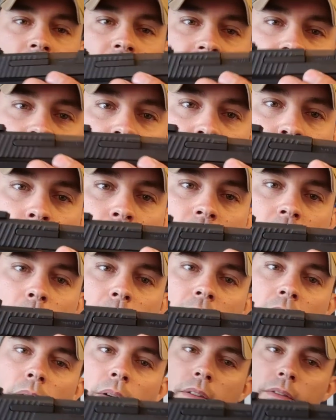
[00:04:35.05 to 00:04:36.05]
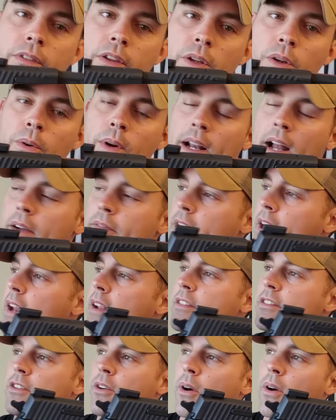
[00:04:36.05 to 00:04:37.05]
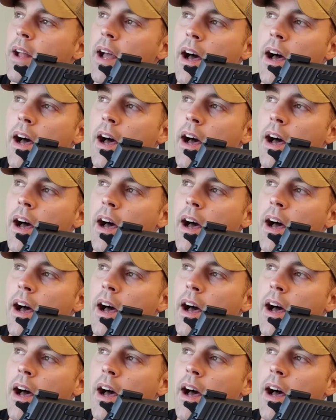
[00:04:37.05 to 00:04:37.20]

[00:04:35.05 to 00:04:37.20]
This is going to be a review, and I've got to start